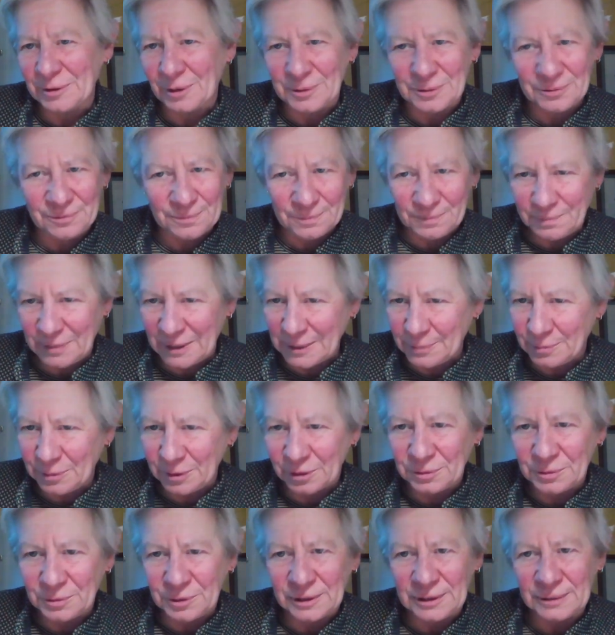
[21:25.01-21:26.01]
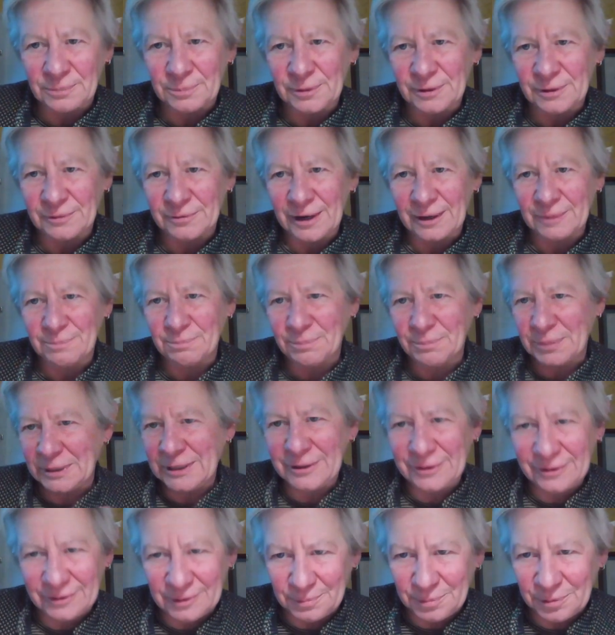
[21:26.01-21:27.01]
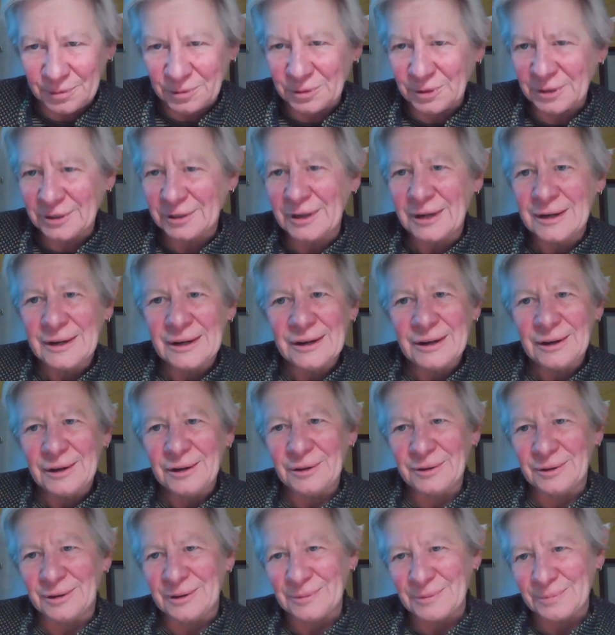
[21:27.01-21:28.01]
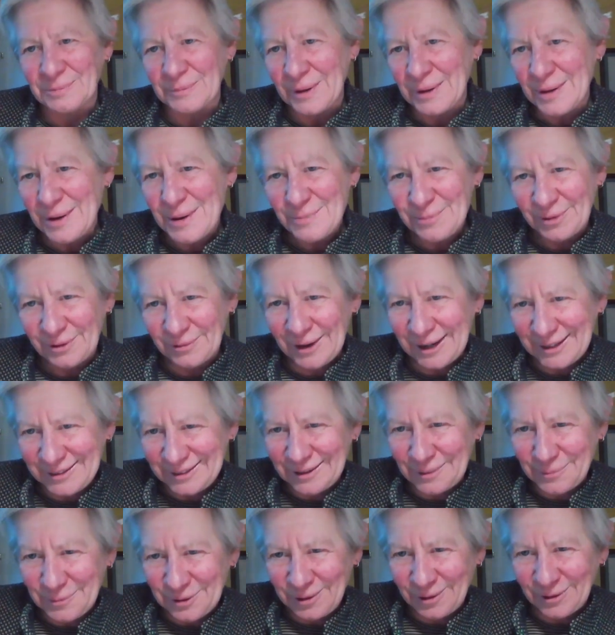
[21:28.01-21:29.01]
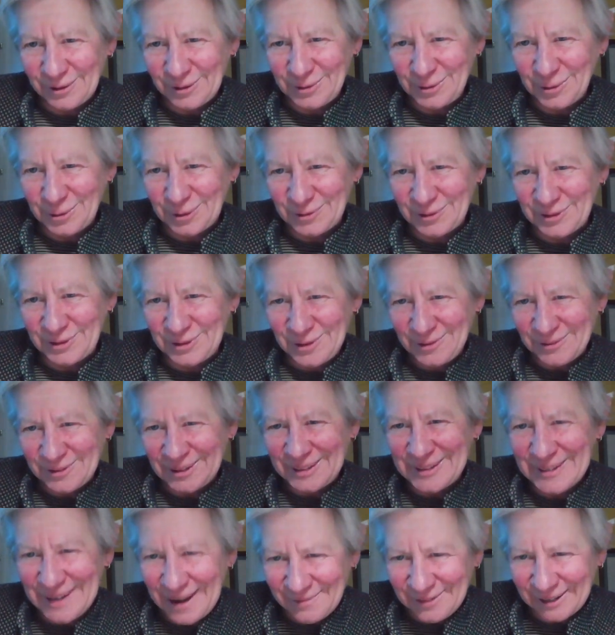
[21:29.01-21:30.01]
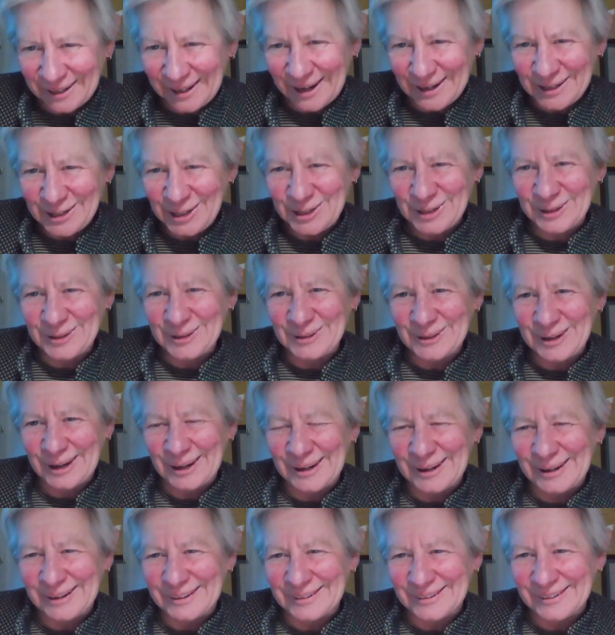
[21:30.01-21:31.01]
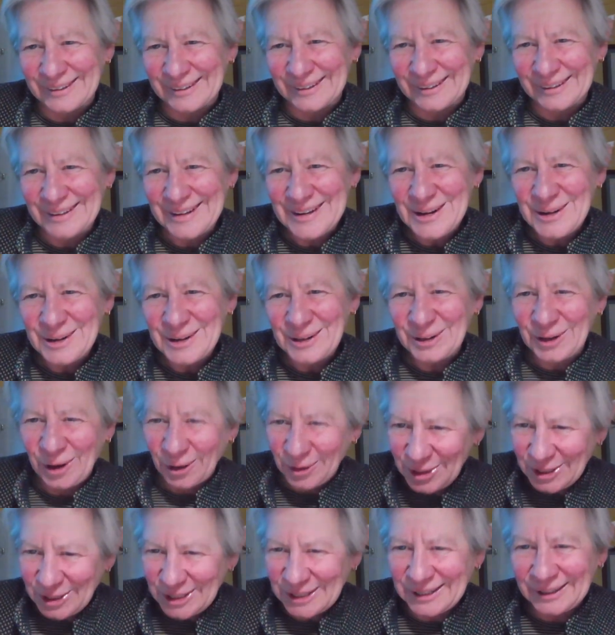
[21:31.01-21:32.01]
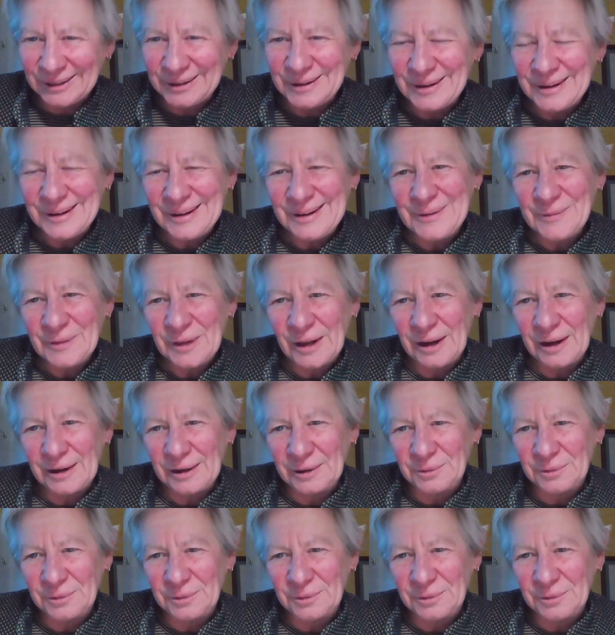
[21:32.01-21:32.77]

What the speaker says: So people who can provide peer support, who can provide some of those sort of service navigation and coaching